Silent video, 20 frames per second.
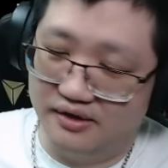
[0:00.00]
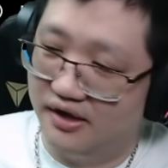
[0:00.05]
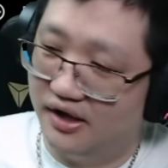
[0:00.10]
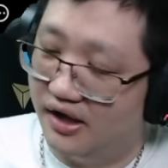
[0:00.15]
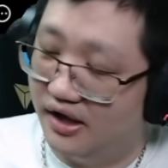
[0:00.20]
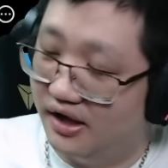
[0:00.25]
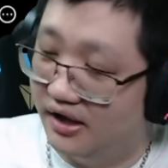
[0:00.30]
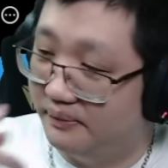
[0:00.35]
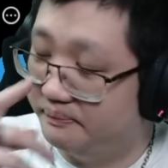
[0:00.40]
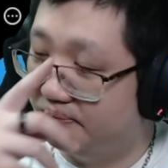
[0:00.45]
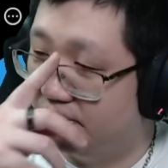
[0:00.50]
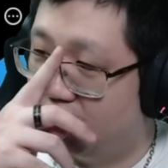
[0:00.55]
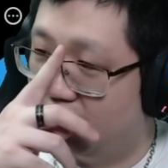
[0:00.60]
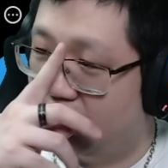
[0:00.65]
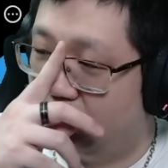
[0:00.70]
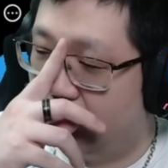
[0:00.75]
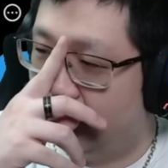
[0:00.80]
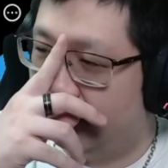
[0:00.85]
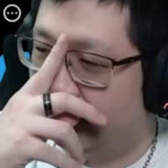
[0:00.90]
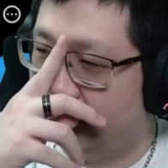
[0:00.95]
uh,
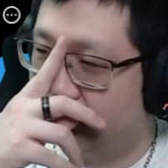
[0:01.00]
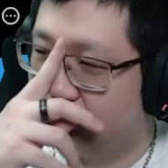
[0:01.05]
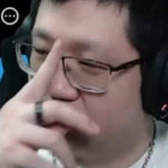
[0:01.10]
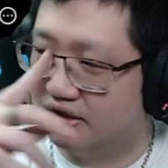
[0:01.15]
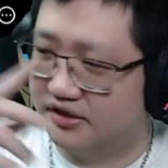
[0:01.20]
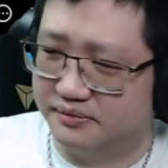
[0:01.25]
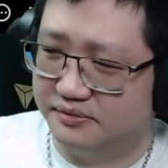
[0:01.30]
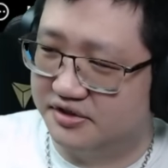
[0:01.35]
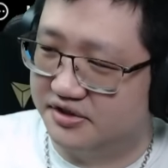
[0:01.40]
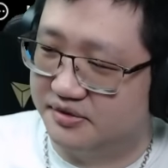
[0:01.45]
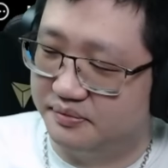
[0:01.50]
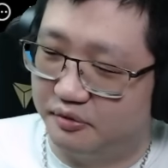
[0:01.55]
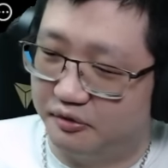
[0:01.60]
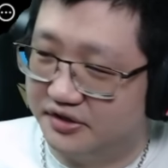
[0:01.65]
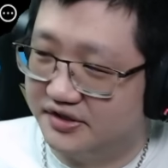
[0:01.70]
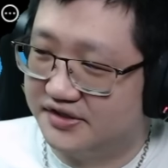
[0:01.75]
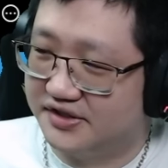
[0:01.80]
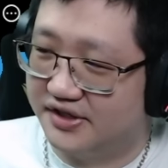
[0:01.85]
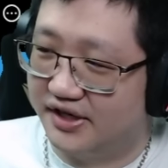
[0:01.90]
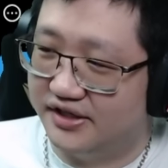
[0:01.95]
uh customer support
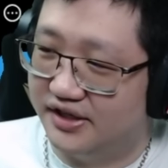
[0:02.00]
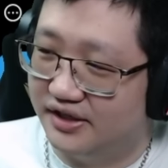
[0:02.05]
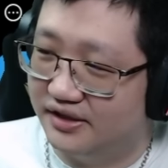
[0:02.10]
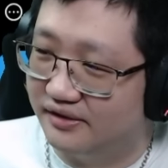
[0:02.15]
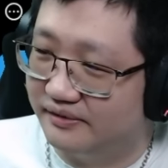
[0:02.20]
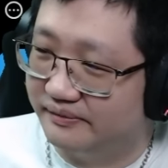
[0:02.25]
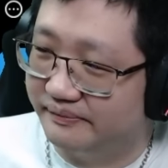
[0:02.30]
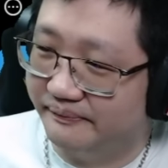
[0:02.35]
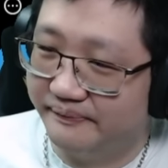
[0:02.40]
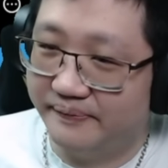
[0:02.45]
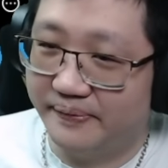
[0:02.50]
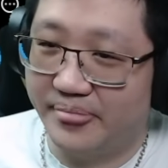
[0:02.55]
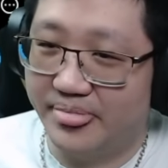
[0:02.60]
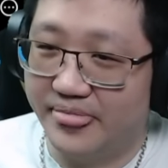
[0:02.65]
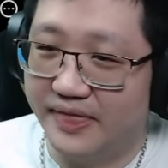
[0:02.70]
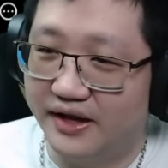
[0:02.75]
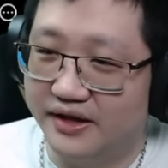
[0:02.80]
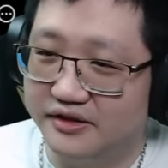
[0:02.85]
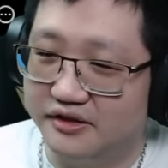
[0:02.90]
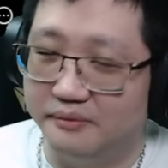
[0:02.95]
citing
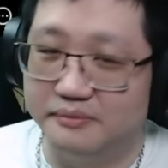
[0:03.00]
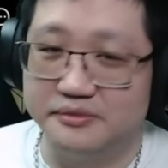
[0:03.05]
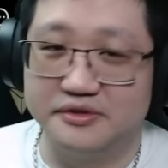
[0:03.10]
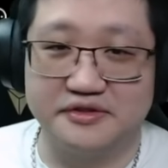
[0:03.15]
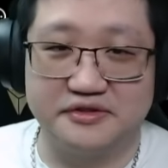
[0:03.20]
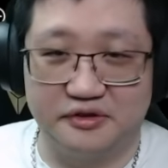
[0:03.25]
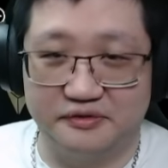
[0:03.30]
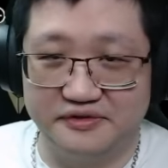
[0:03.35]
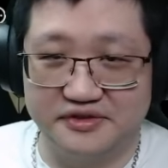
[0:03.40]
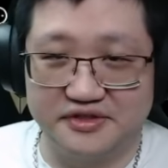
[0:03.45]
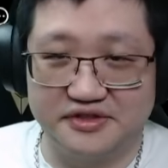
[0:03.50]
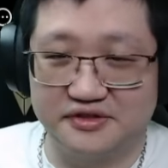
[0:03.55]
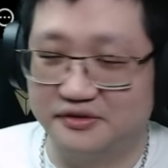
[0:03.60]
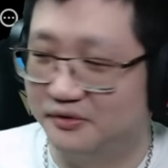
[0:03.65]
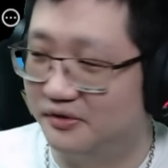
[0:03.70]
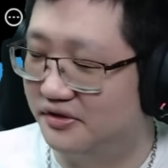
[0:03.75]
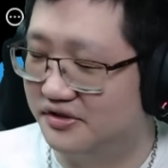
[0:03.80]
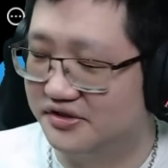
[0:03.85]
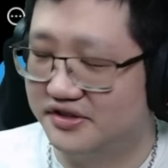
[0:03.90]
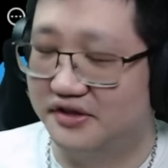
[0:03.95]
terms of service
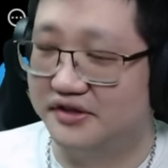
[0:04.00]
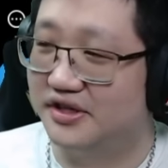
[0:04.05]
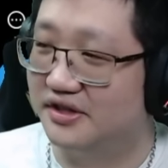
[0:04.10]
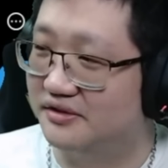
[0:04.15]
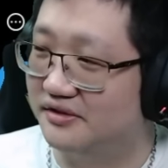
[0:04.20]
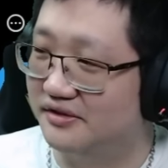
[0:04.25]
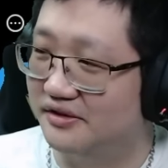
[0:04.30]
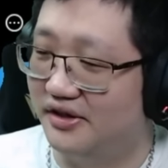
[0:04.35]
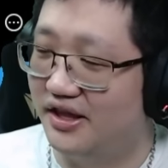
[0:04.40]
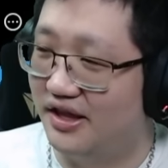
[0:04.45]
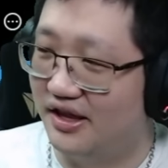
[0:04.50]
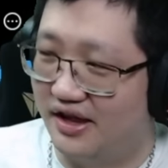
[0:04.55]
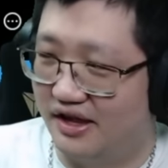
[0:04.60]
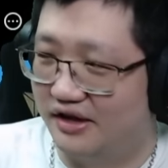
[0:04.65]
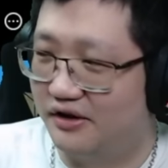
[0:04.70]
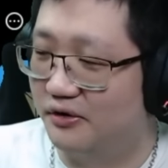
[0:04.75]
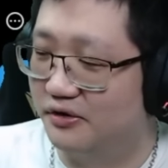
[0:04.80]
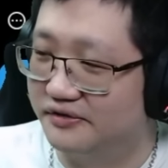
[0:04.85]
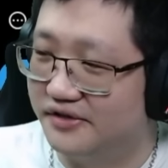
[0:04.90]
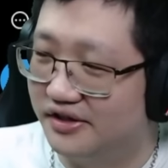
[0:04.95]
or, sorry, not, and
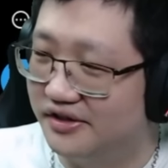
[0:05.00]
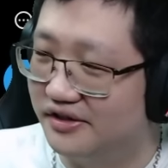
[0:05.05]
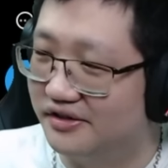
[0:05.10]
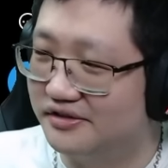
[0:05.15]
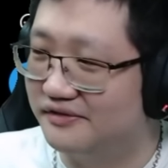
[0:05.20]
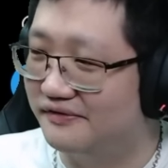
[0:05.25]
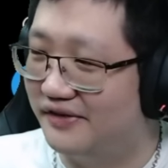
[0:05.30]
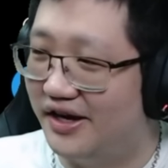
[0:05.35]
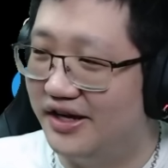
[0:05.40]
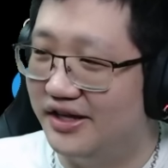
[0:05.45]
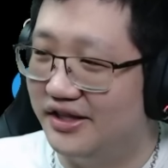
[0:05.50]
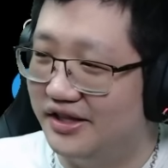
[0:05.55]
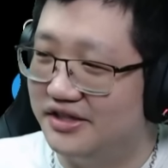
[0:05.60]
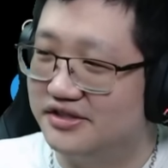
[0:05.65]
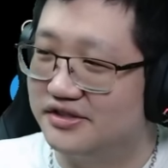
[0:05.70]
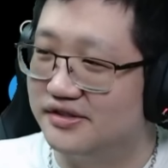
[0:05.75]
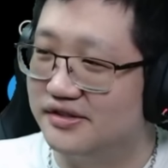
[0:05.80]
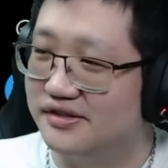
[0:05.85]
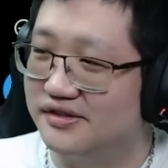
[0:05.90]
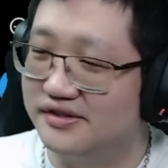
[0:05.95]
code of conduct
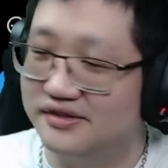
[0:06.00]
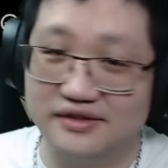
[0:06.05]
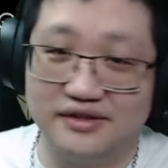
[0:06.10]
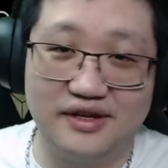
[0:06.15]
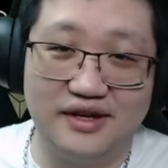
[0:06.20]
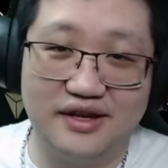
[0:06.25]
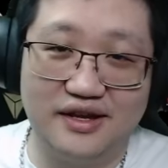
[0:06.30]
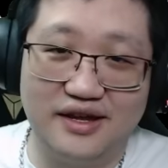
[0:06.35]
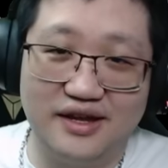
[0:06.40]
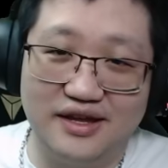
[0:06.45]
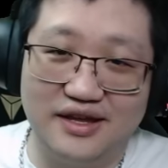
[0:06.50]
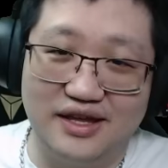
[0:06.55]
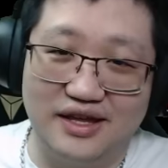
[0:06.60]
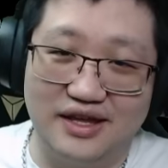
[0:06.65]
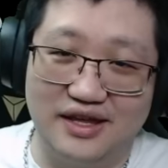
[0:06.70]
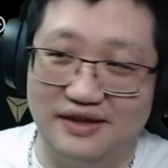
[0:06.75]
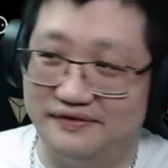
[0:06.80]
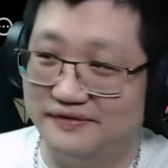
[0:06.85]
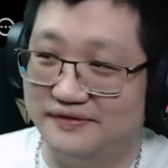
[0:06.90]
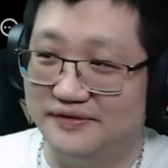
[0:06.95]
violations
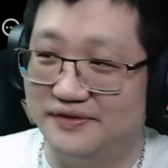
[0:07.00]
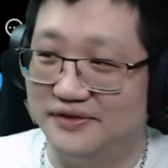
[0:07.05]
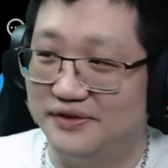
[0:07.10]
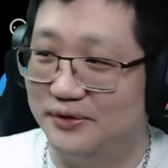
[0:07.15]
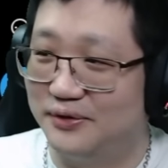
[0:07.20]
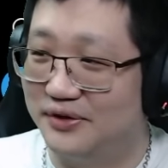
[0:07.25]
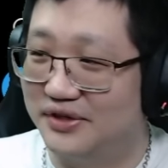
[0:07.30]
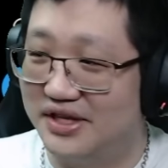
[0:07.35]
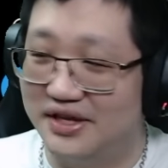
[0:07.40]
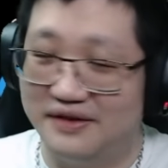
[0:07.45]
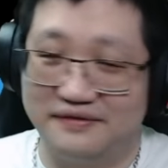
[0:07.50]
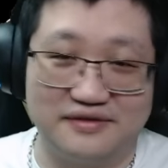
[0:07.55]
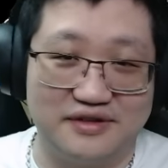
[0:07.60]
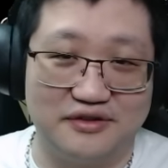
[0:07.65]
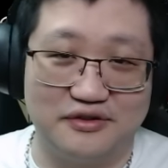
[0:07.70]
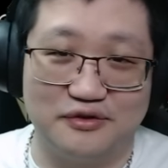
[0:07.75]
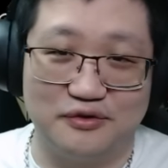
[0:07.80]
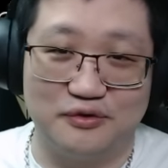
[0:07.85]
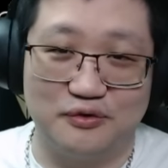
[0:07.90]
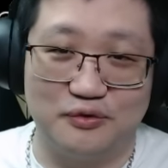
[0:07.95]
if you're gifting
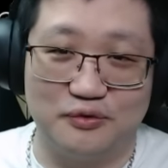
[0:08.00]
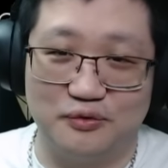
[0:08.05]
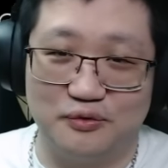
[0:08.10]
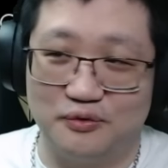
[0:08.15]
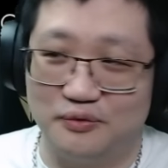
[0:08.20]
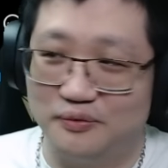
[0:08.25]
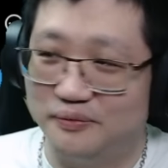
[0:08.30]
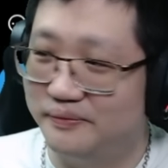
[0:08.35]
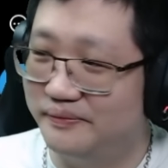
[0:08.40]
to